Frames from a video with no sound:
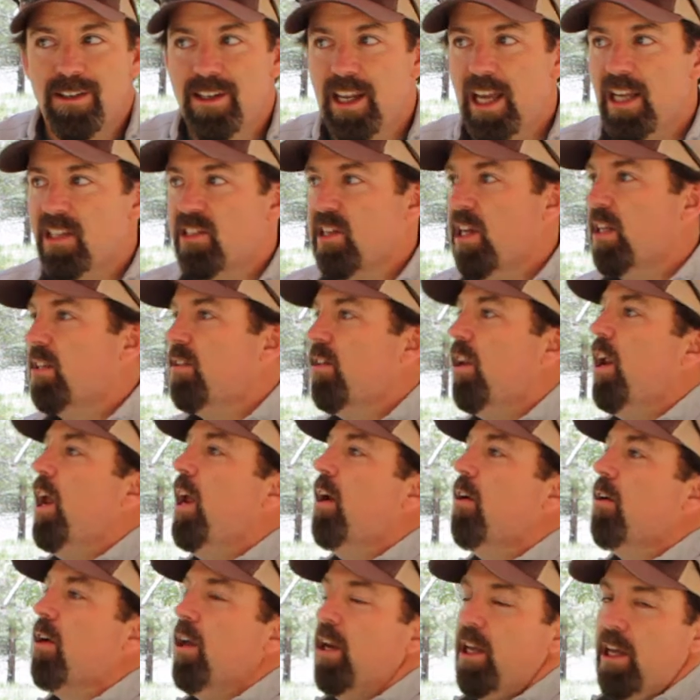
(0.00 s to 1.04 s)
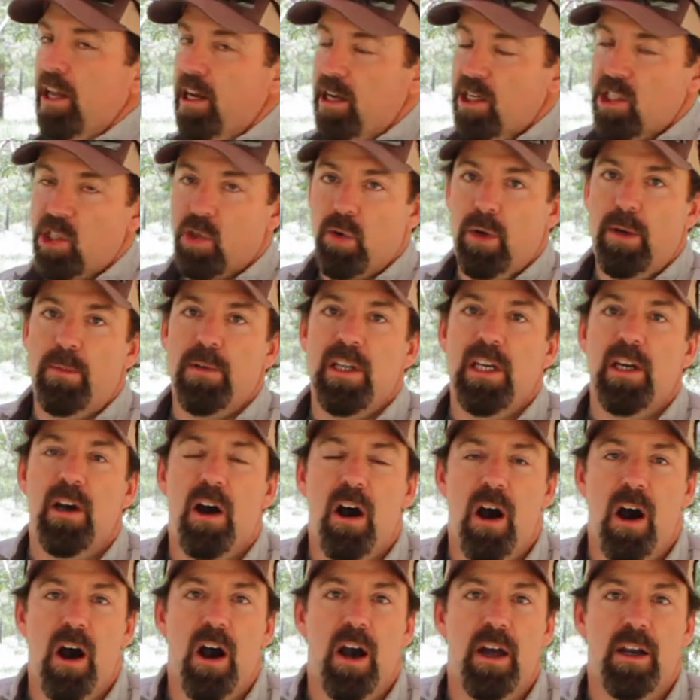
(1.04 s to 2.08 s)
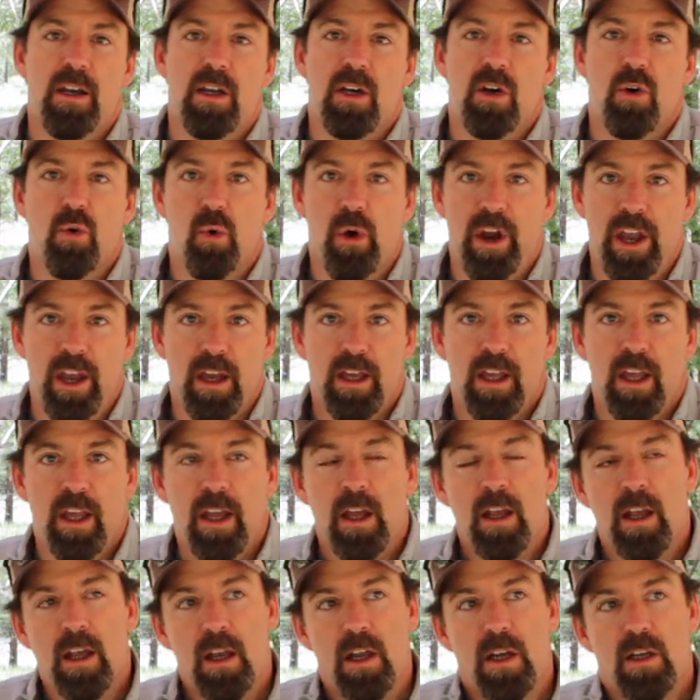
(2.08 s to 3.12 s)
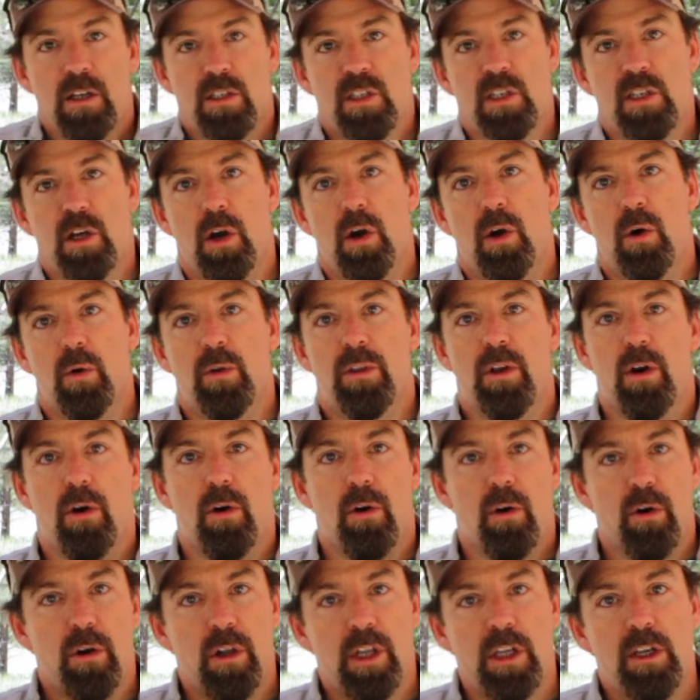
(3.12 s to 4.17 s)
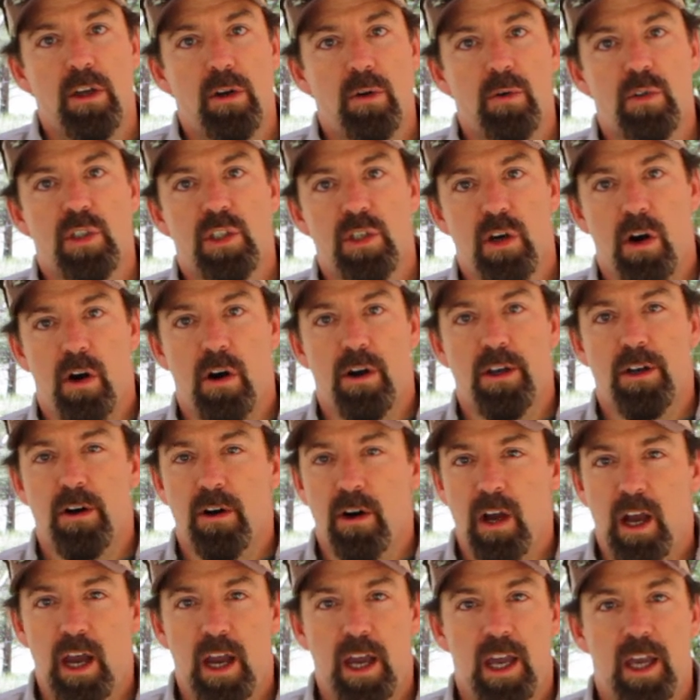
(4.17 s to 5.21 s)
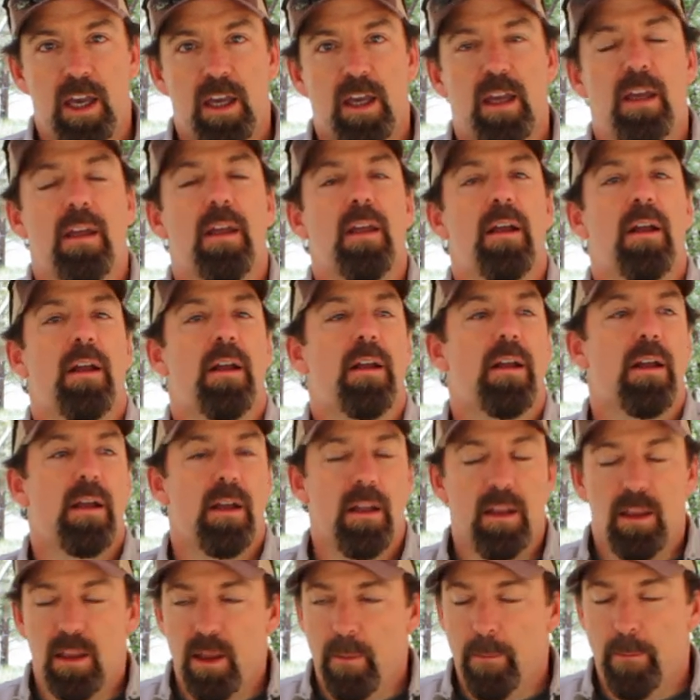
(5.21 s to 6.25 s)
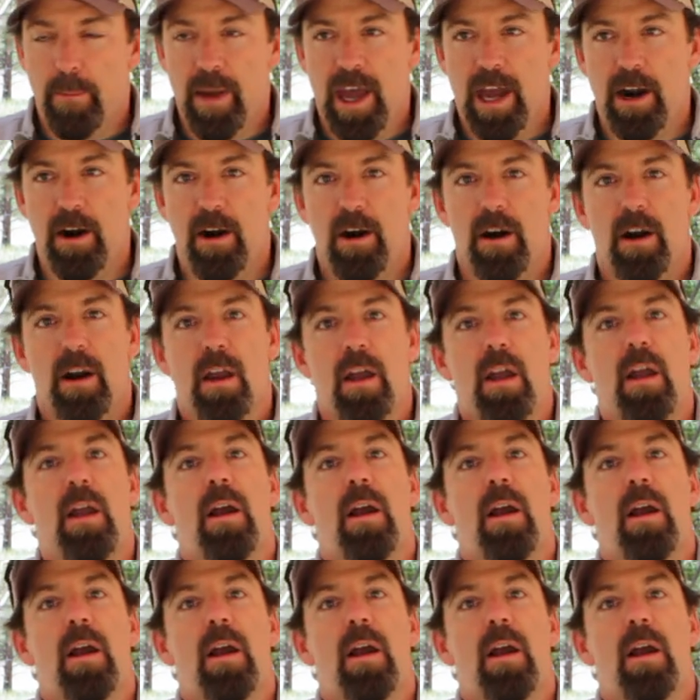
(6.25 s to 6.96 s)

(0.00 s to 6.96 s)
Days like today are going to get extremely hot quick. So the earlier you start your hike, the better.